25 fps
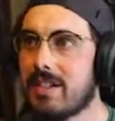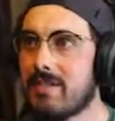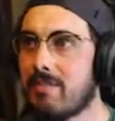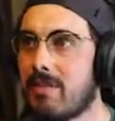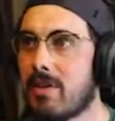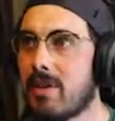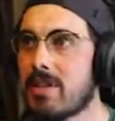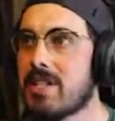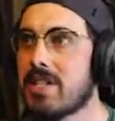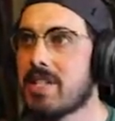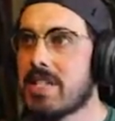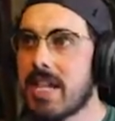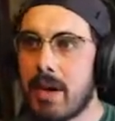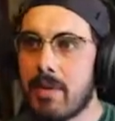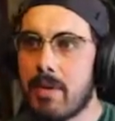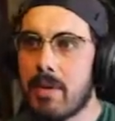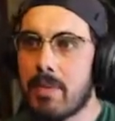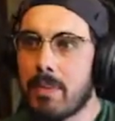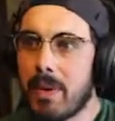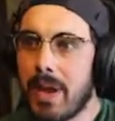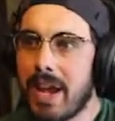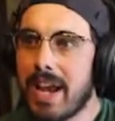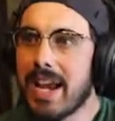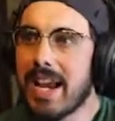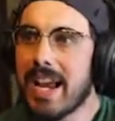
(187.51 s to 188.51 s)
Most of the time you're
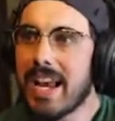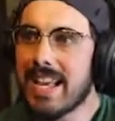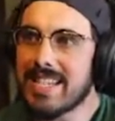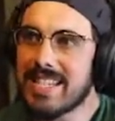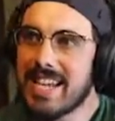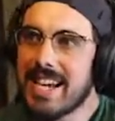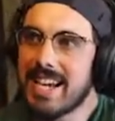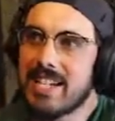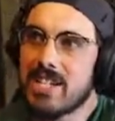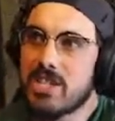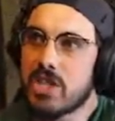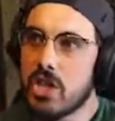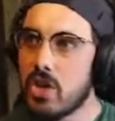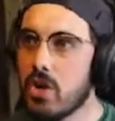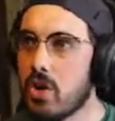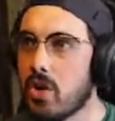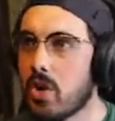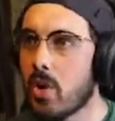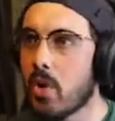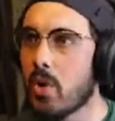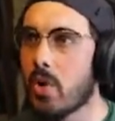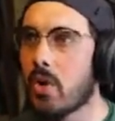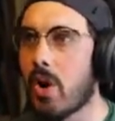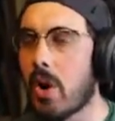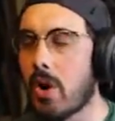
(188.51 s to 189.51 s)
playing as a
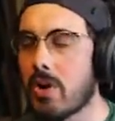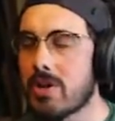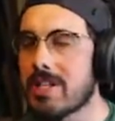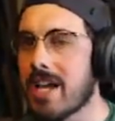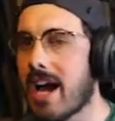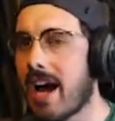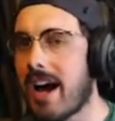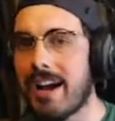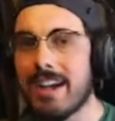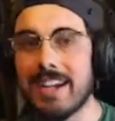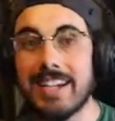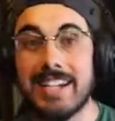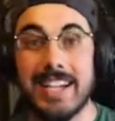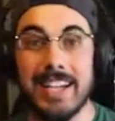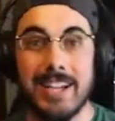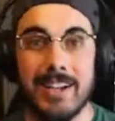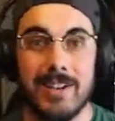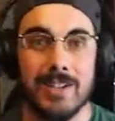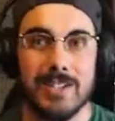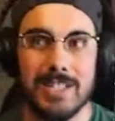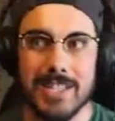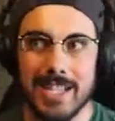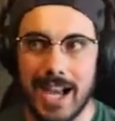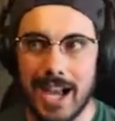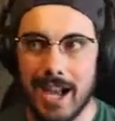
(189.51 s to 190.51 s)
dude who goes out and
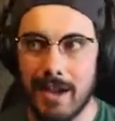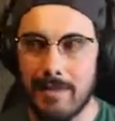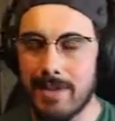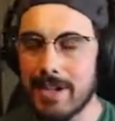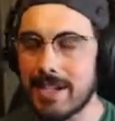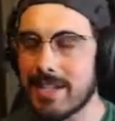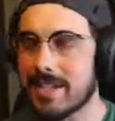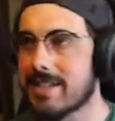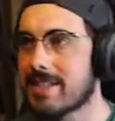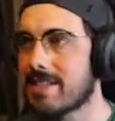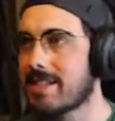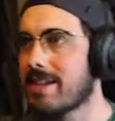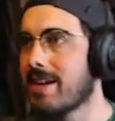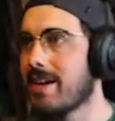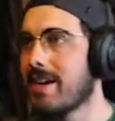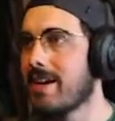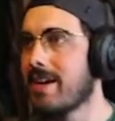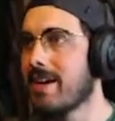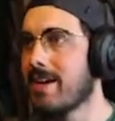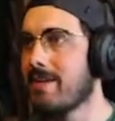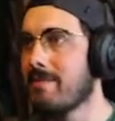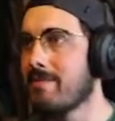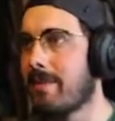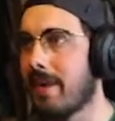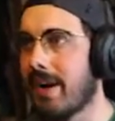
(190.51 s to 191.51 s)
kills zombies,
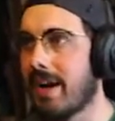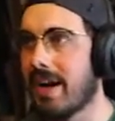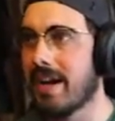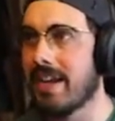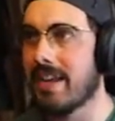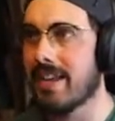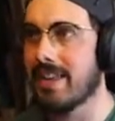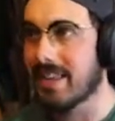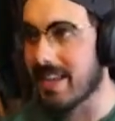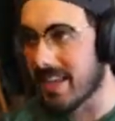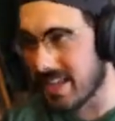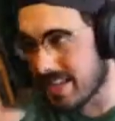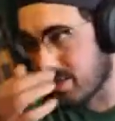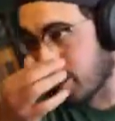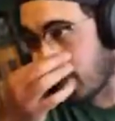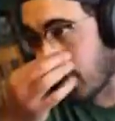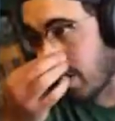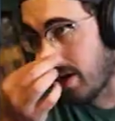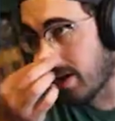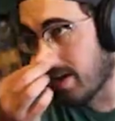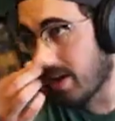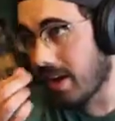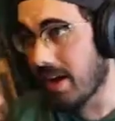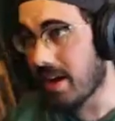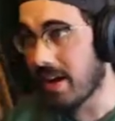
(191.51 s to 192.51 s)
but in this
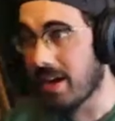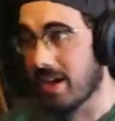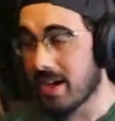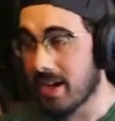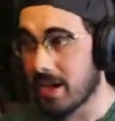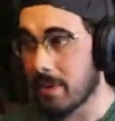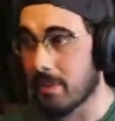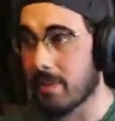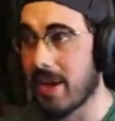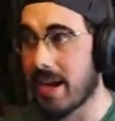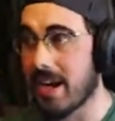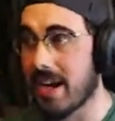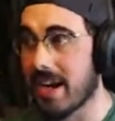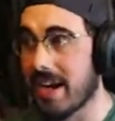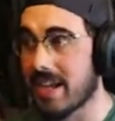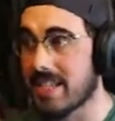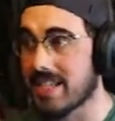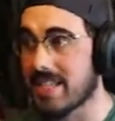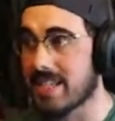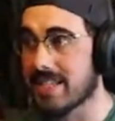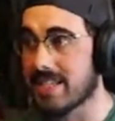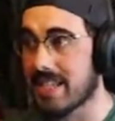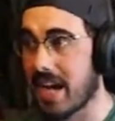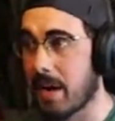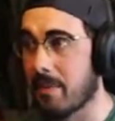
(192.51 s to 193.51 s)
one you're playing
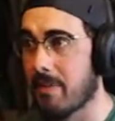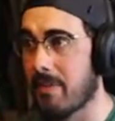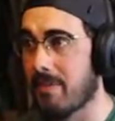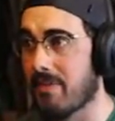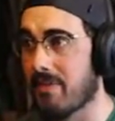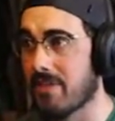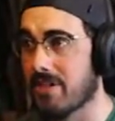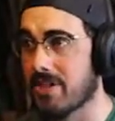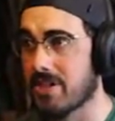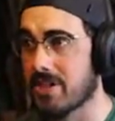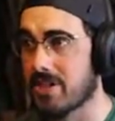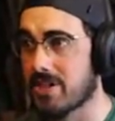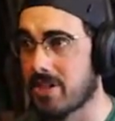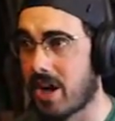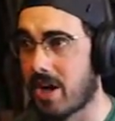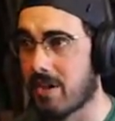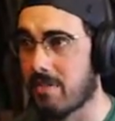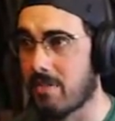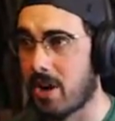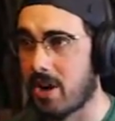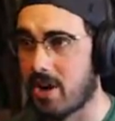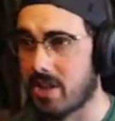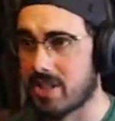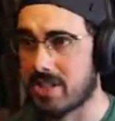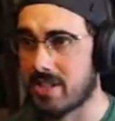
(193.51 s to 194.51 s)
as a zombie version of
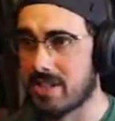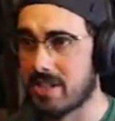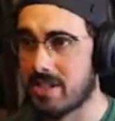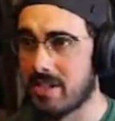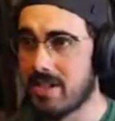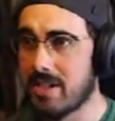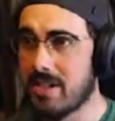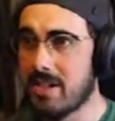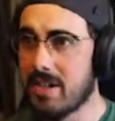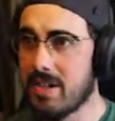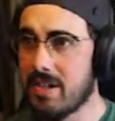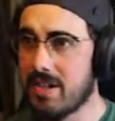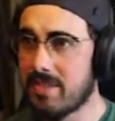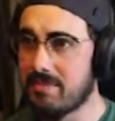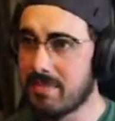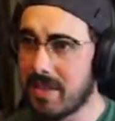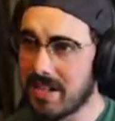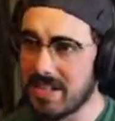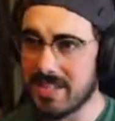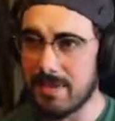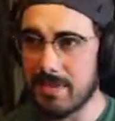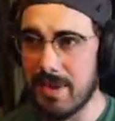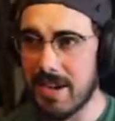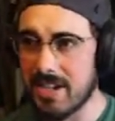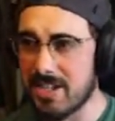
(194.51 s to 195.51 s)
John Marston.
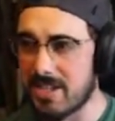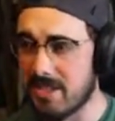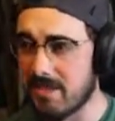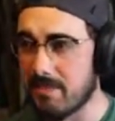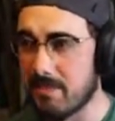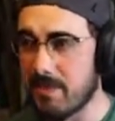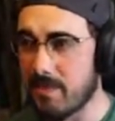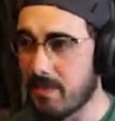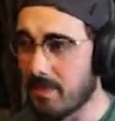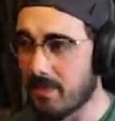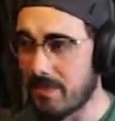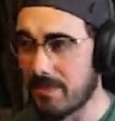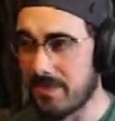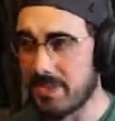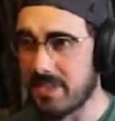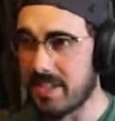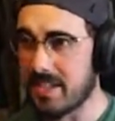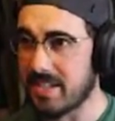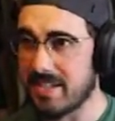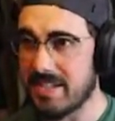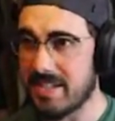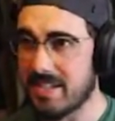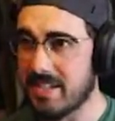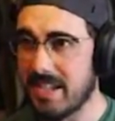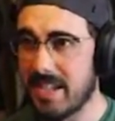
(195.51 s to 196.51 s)
Not to mention,
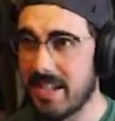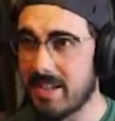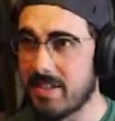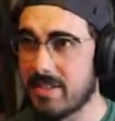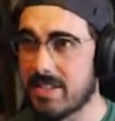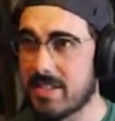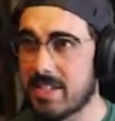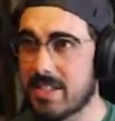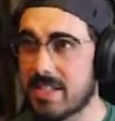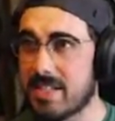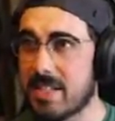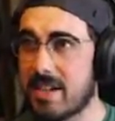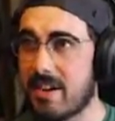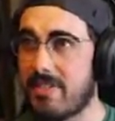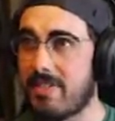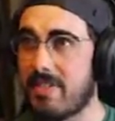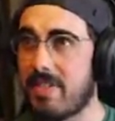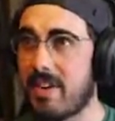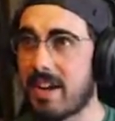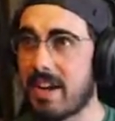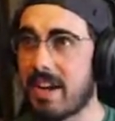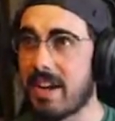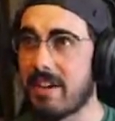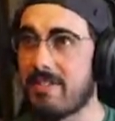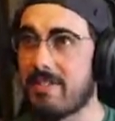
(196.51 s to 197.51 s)
it was just a
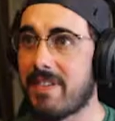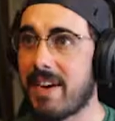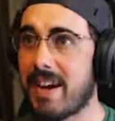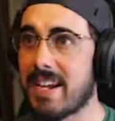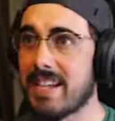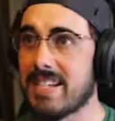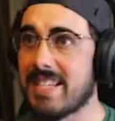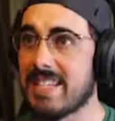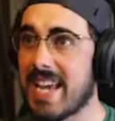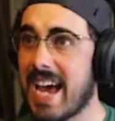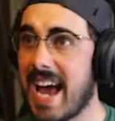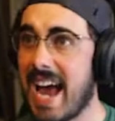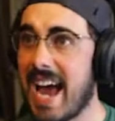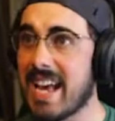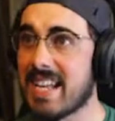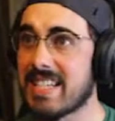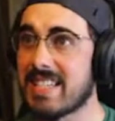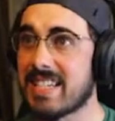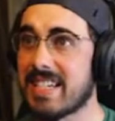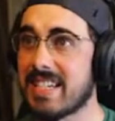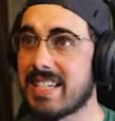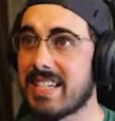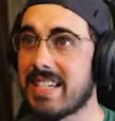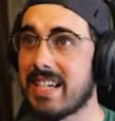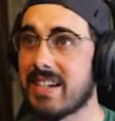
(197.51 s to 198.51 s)
fucking
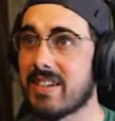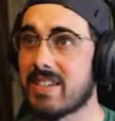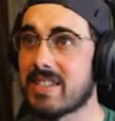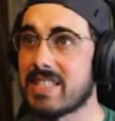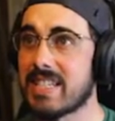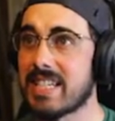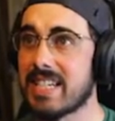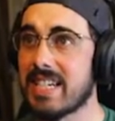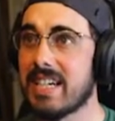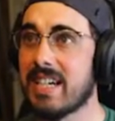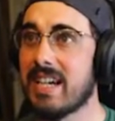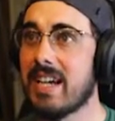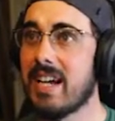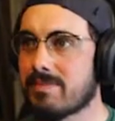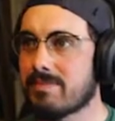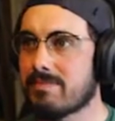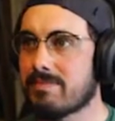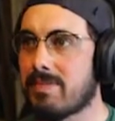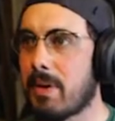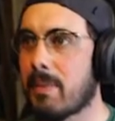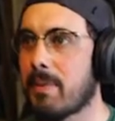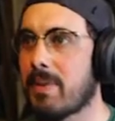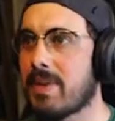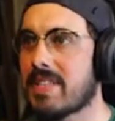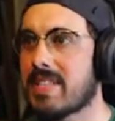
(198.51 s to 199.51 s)
fantastic DLC.
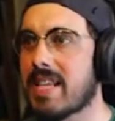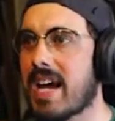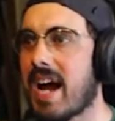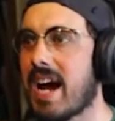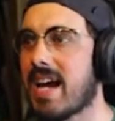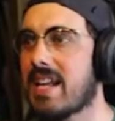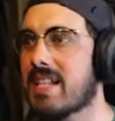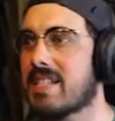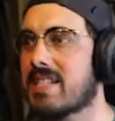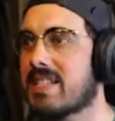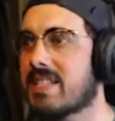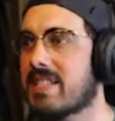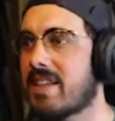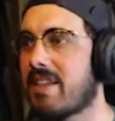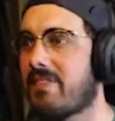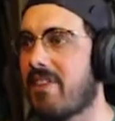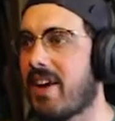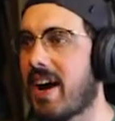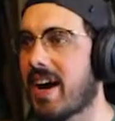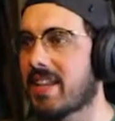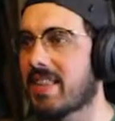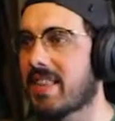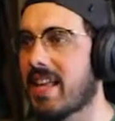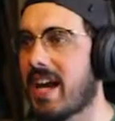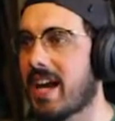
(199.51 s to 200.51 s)
But besides the
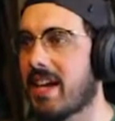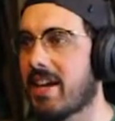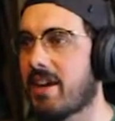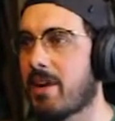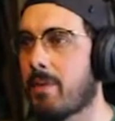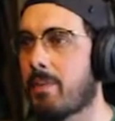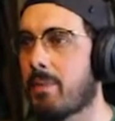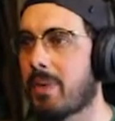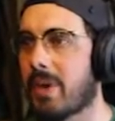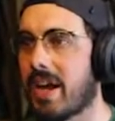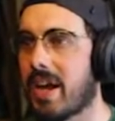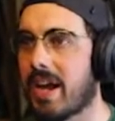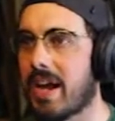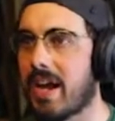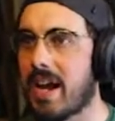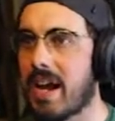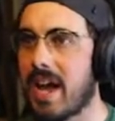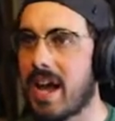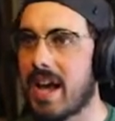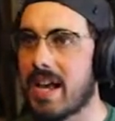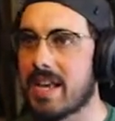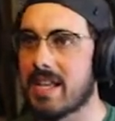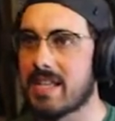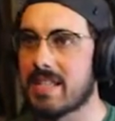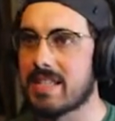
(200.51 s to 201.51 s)
fact that you play
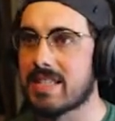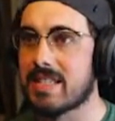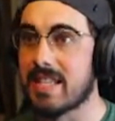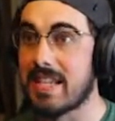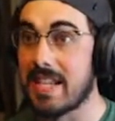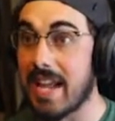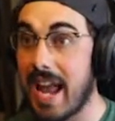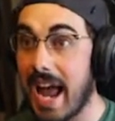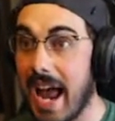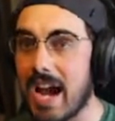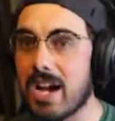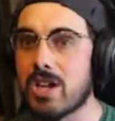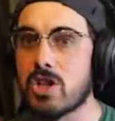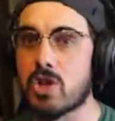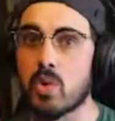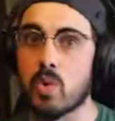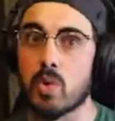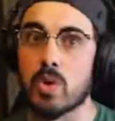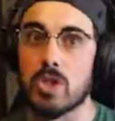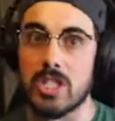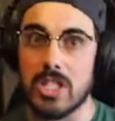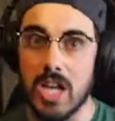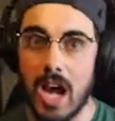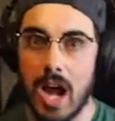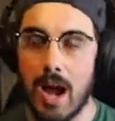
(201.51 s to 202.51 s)
as an
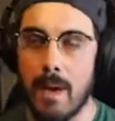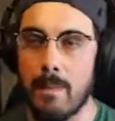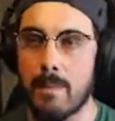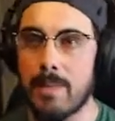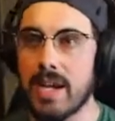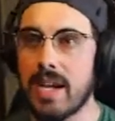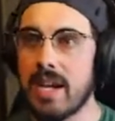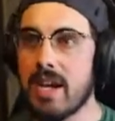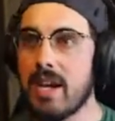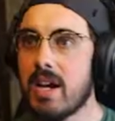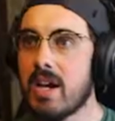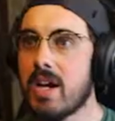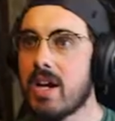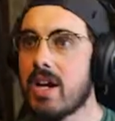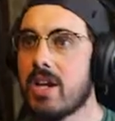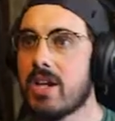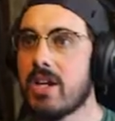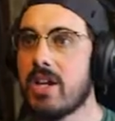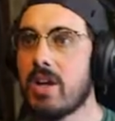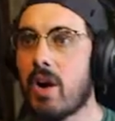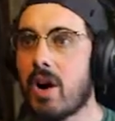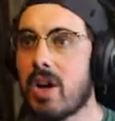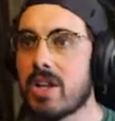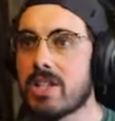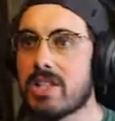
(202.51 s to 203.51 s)
actual zombie,
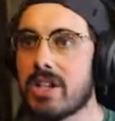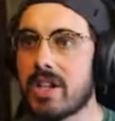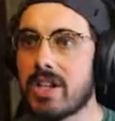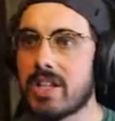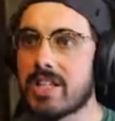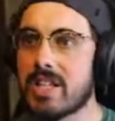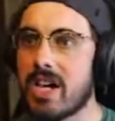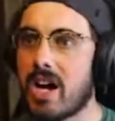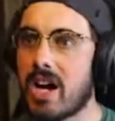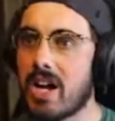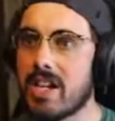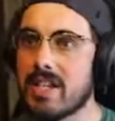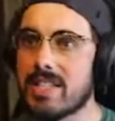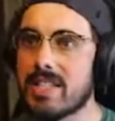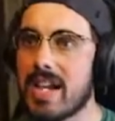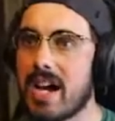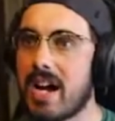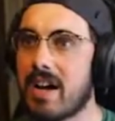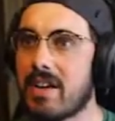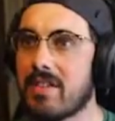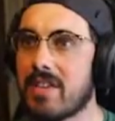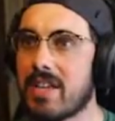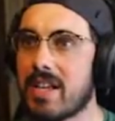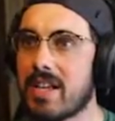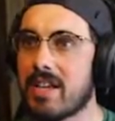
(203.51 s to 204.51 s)
you also get to hunt
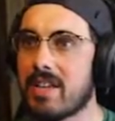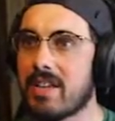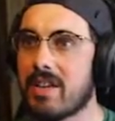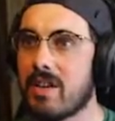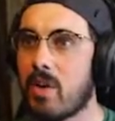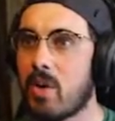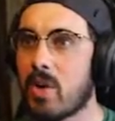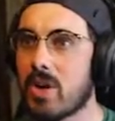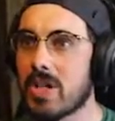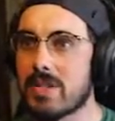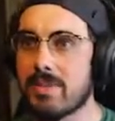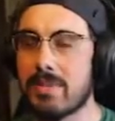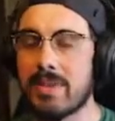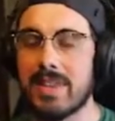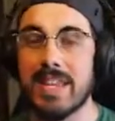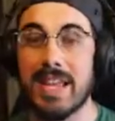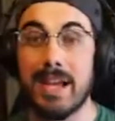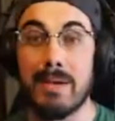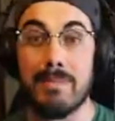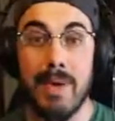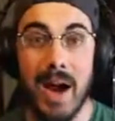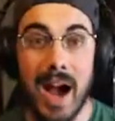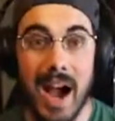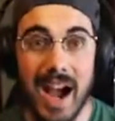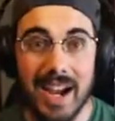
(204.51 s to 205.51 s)
down the Horsemen of
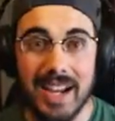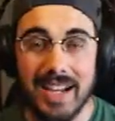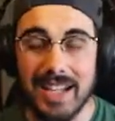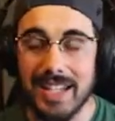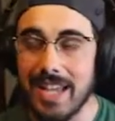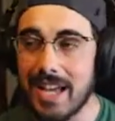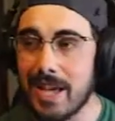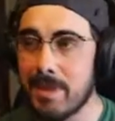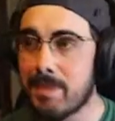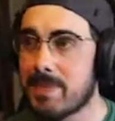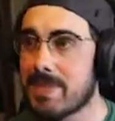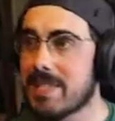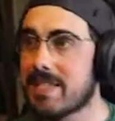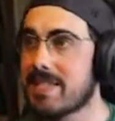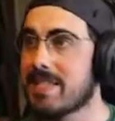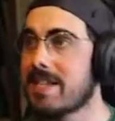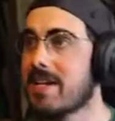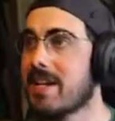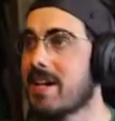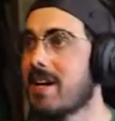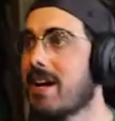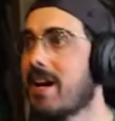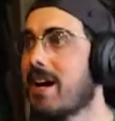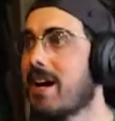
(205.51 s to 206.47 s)
the Apocalypse.